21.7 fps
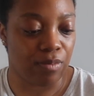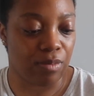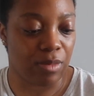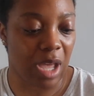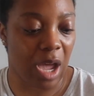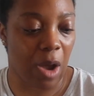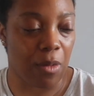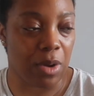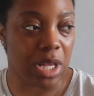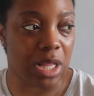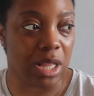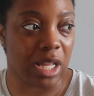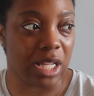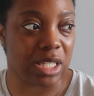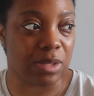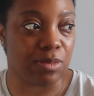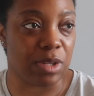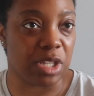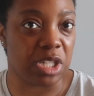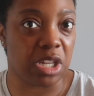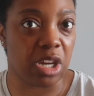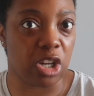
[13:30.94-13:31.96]
how he
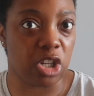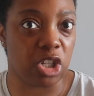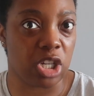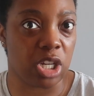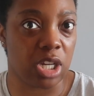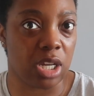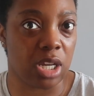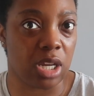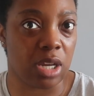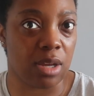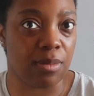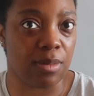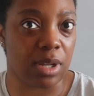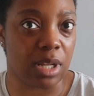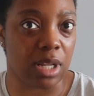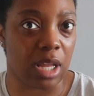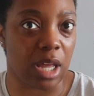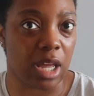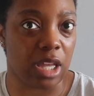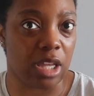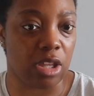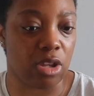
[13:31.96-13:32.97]
lets me touch him
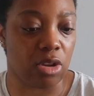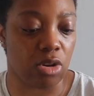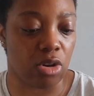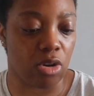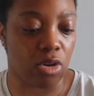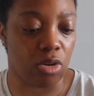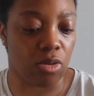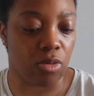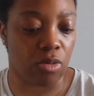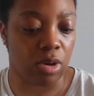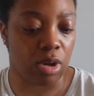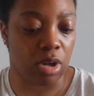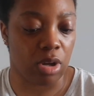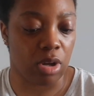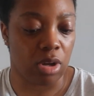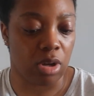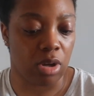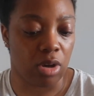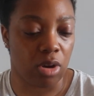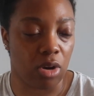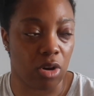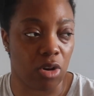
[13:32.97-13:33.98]
and like, you know,
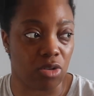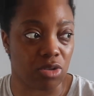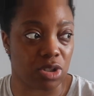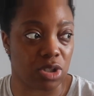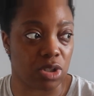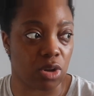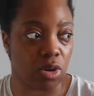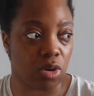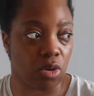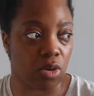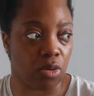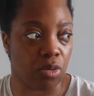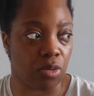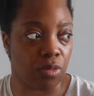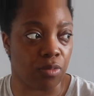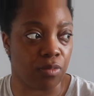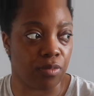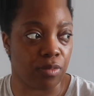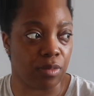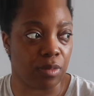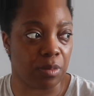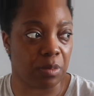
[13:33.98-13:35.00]

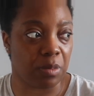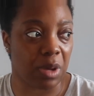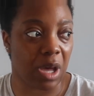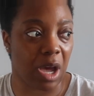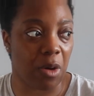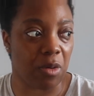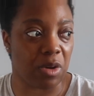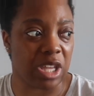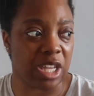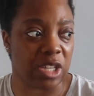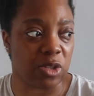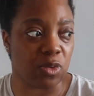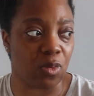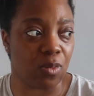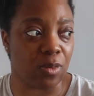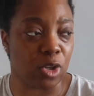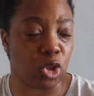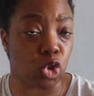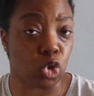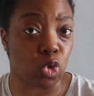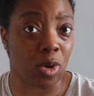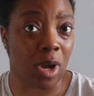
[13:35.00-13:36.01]
also how he is when
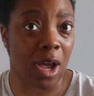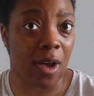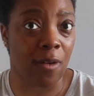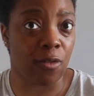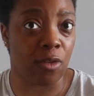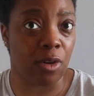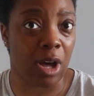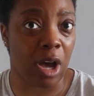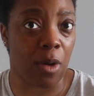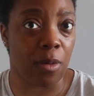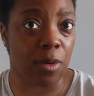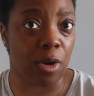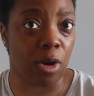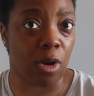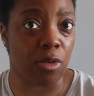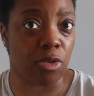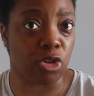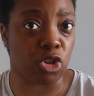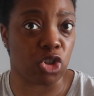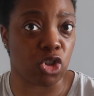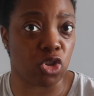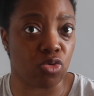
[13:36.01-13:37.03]
we travel, how we are
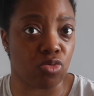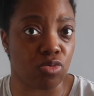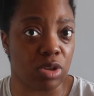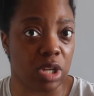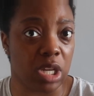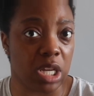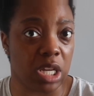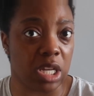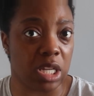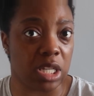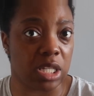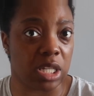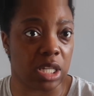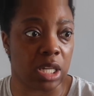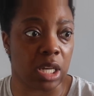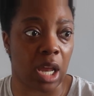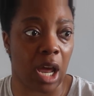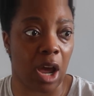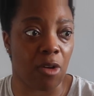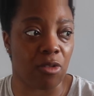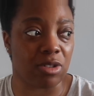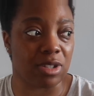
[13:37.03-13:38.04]
on the street
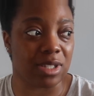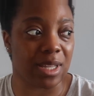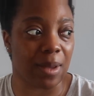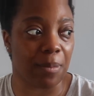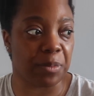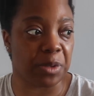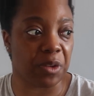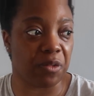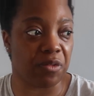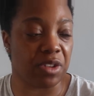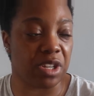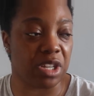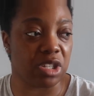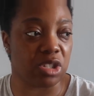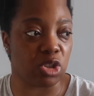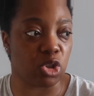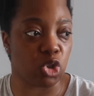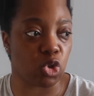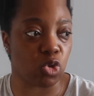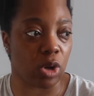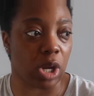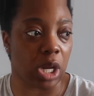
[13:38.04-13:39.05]
and how receptive he is
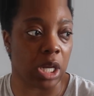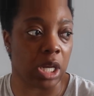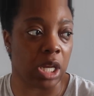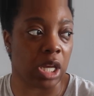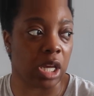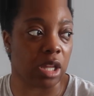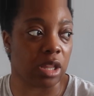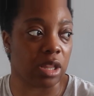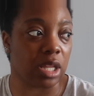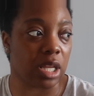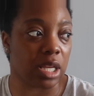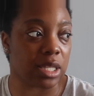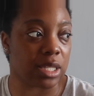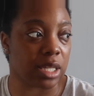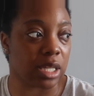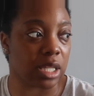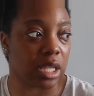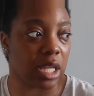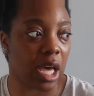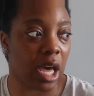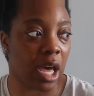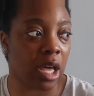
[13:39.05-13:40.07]
to training and things
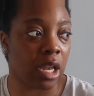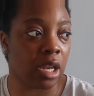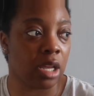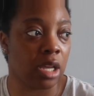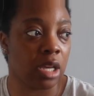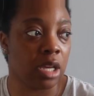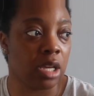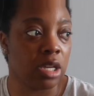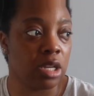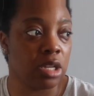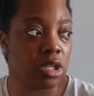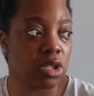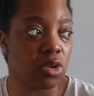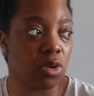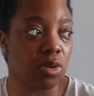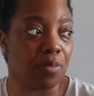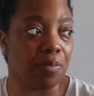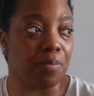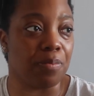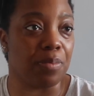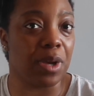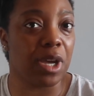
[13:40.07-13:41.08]
like that.
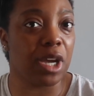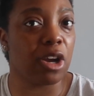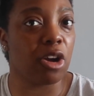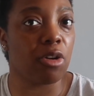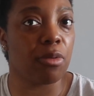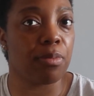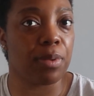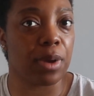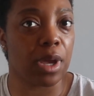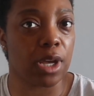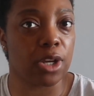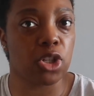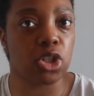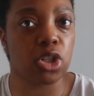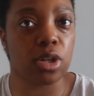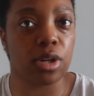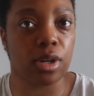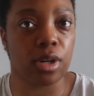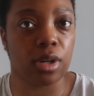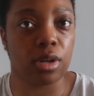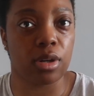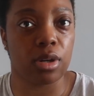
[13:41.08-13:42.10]
So bigger
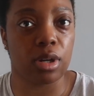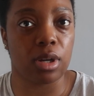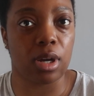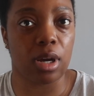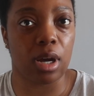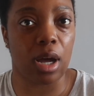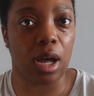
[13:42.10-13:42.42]
picture,